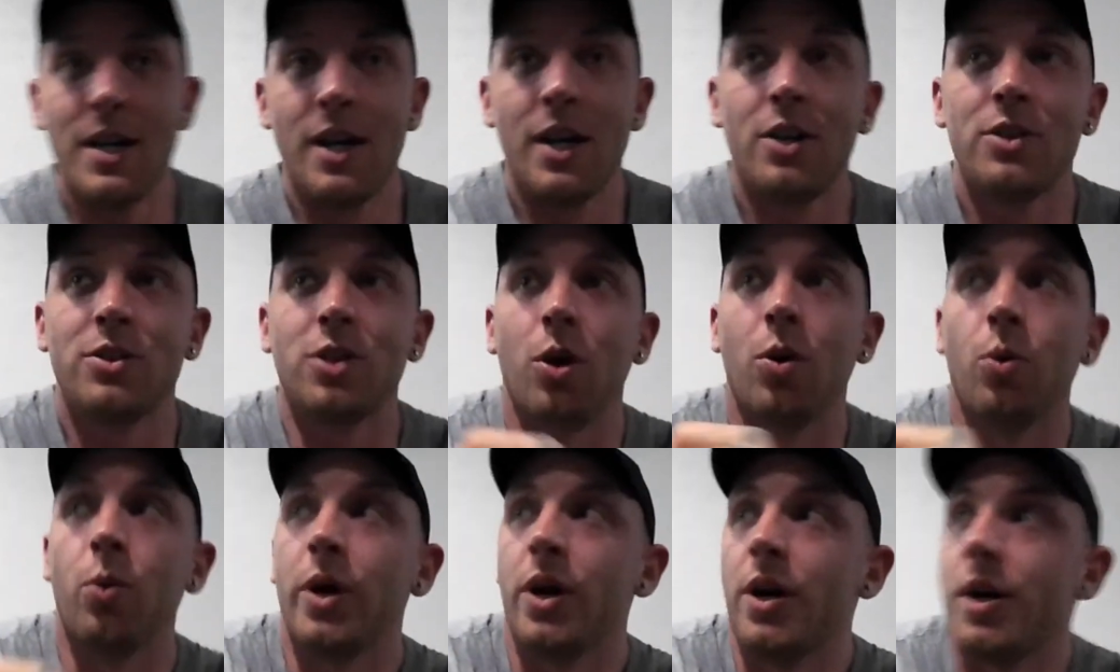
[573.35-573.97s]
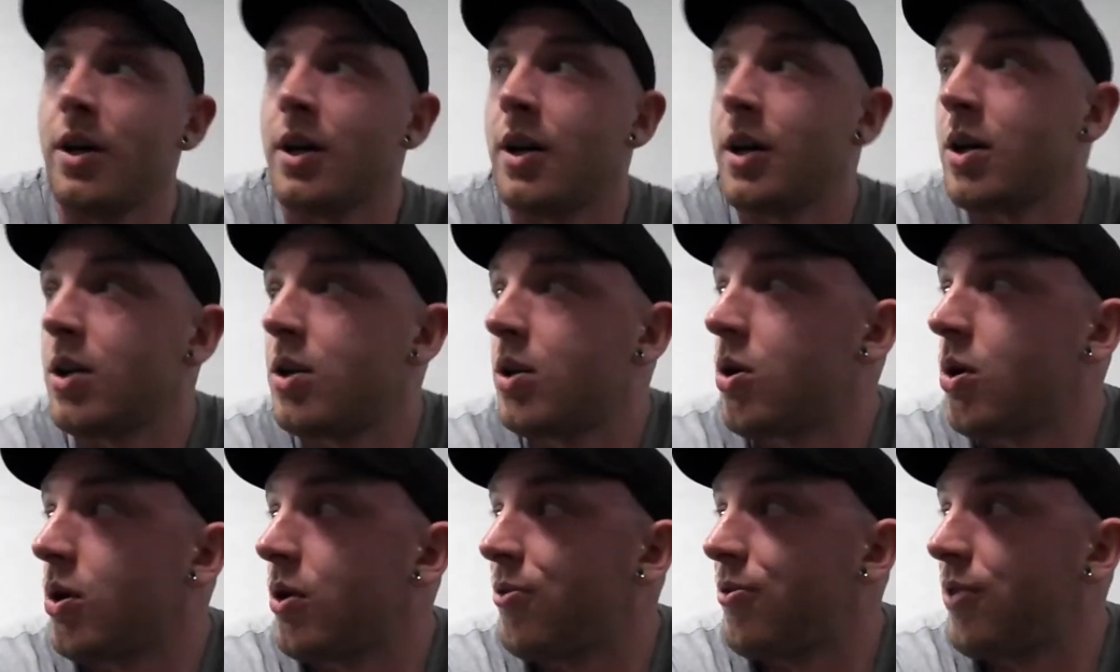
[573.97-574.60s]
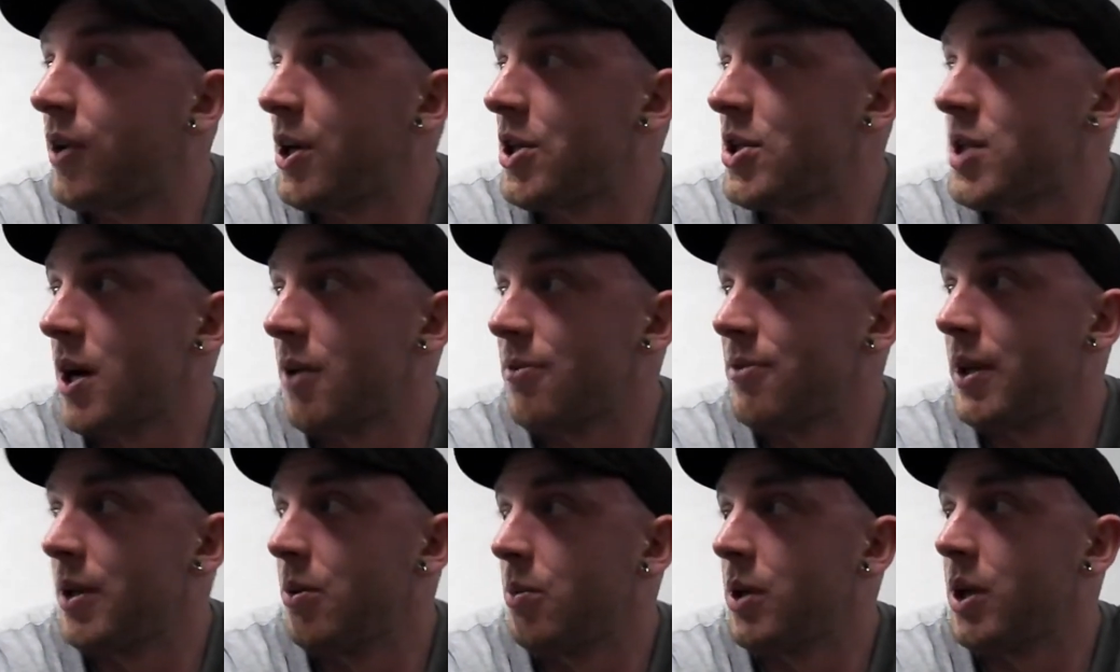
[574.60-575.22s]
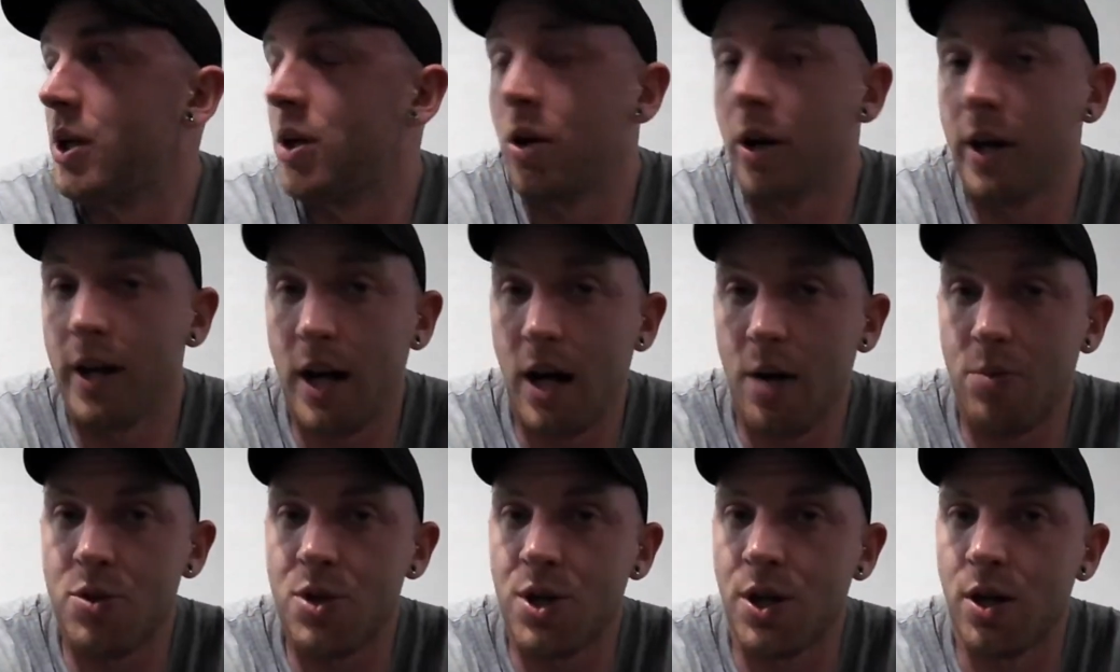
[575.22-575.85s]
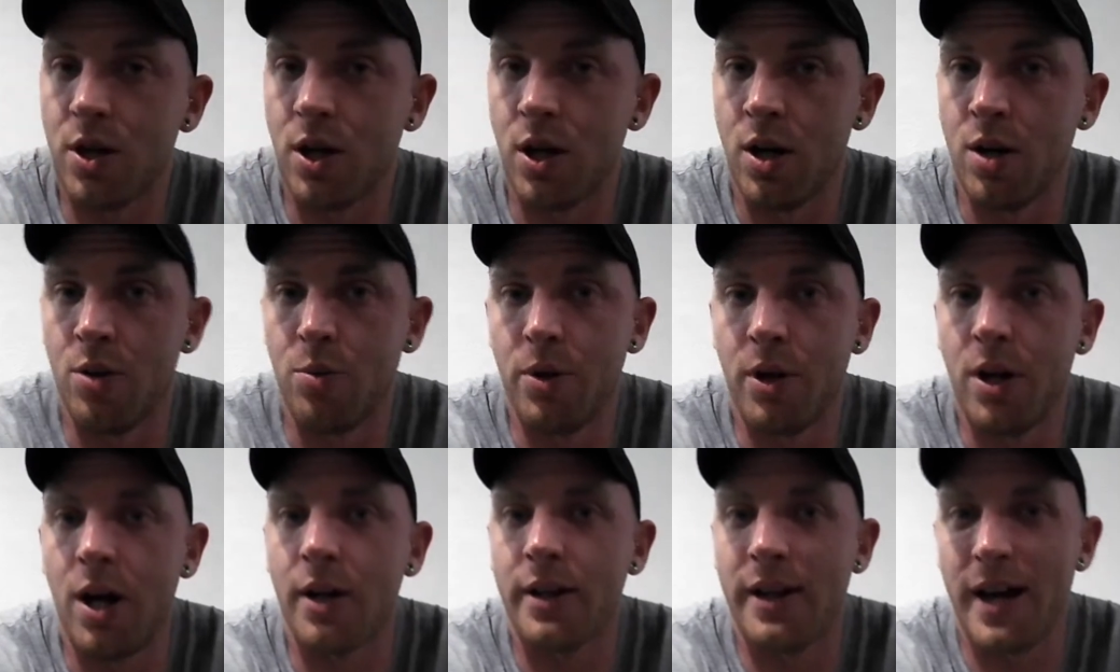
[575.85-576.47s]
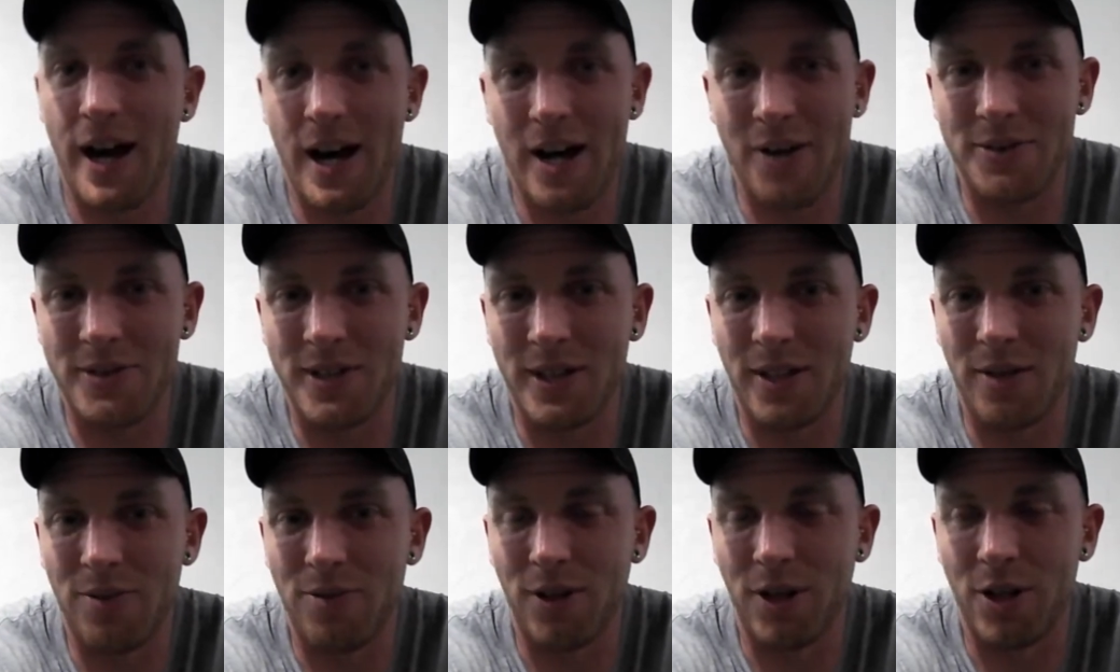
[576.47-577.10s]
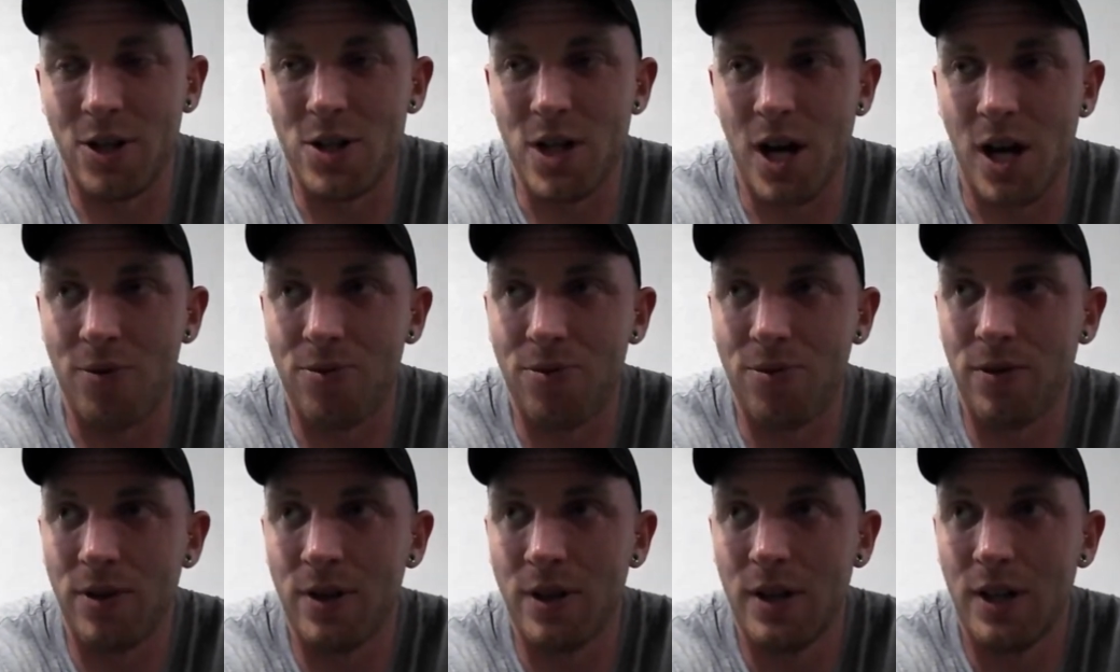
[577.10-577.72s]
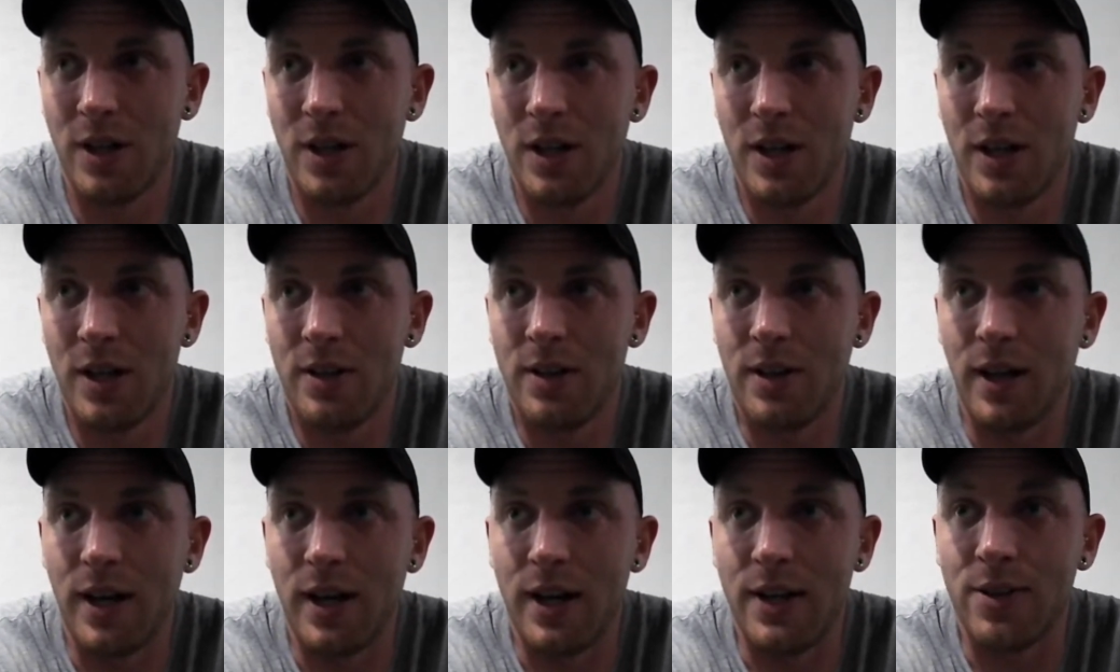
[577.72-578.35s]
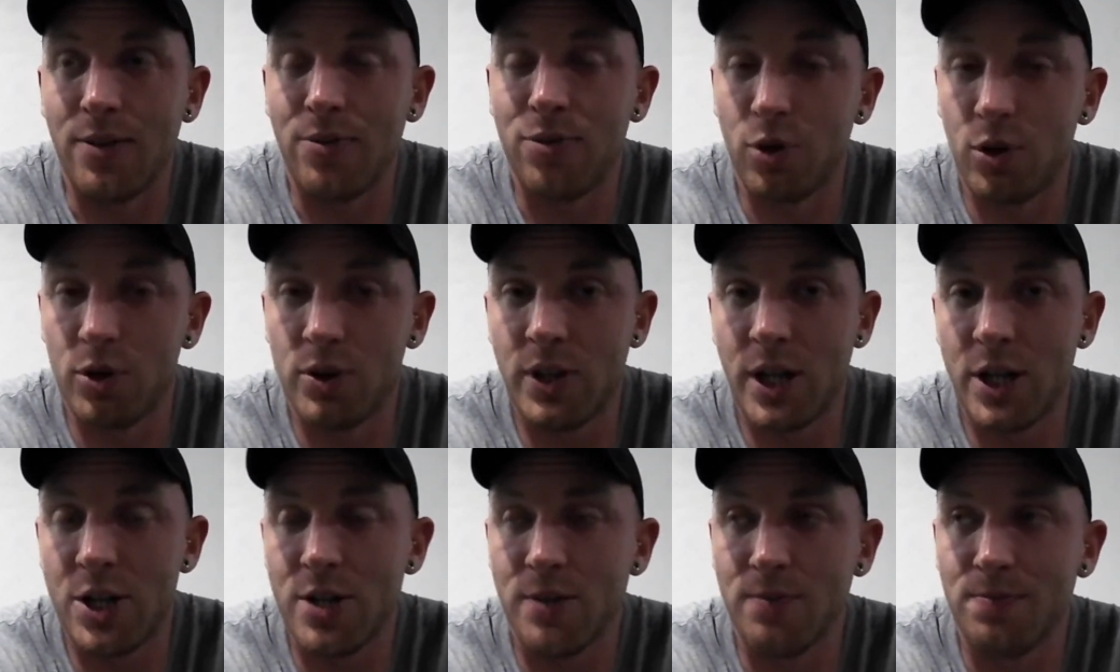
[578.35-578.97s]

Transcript: So we're going to finish off now with a lying hamstring curl. We've got calves then to finish off the full session.